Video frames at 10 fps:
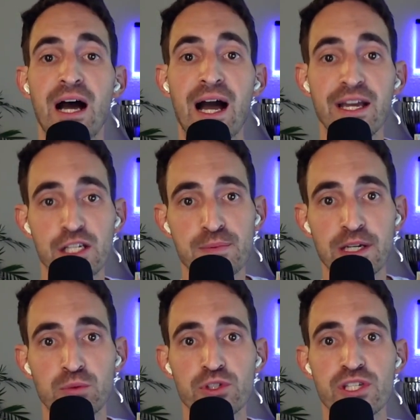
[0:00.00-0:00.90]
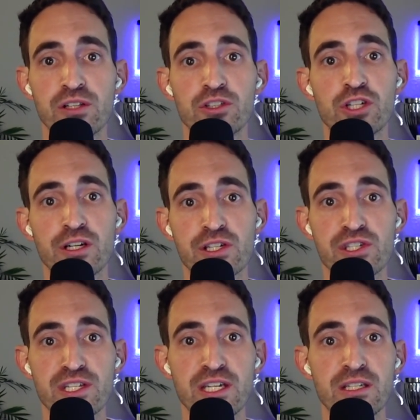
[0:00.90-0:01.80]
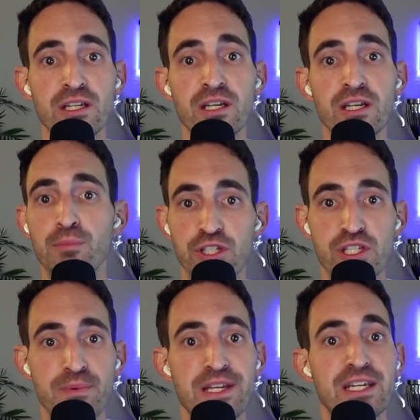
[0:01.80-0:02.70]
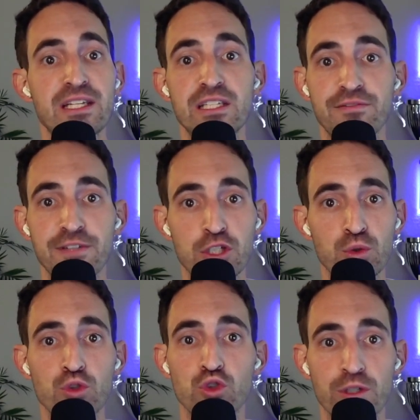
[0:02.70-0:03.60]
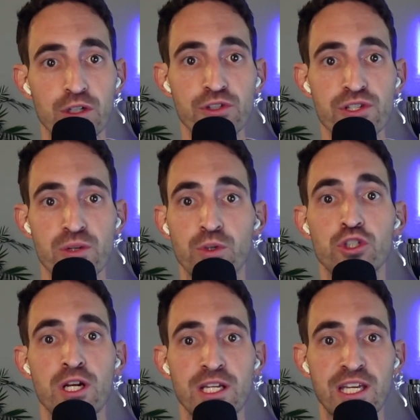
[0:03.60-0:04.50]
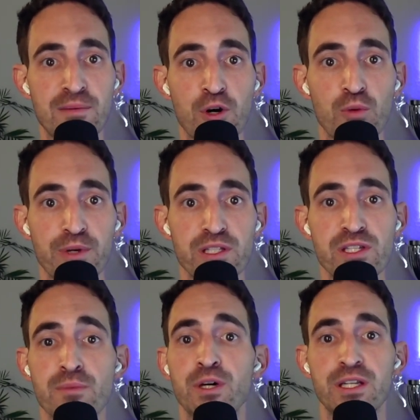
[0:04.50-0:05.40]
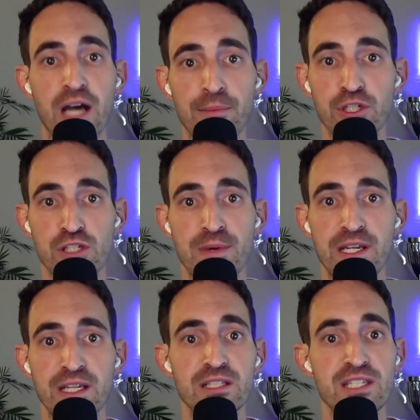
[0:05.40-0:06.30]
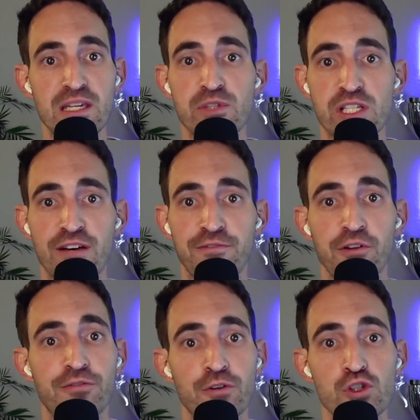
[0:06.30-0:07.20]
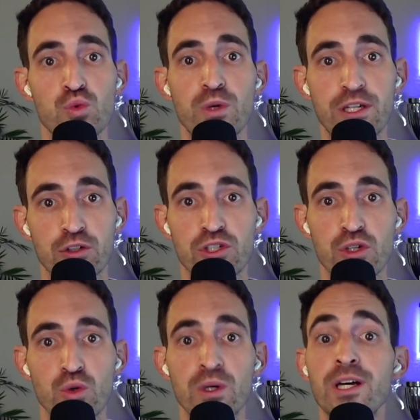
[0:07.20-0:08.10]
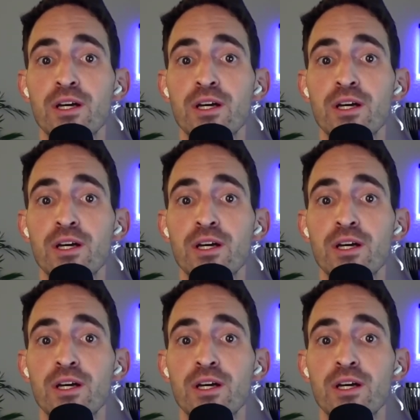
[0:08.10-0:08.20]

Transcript: I expect we'll see L'Jarius Sneed participating in individual drills when training camp opens, but not participating in team stuff for the first week or two.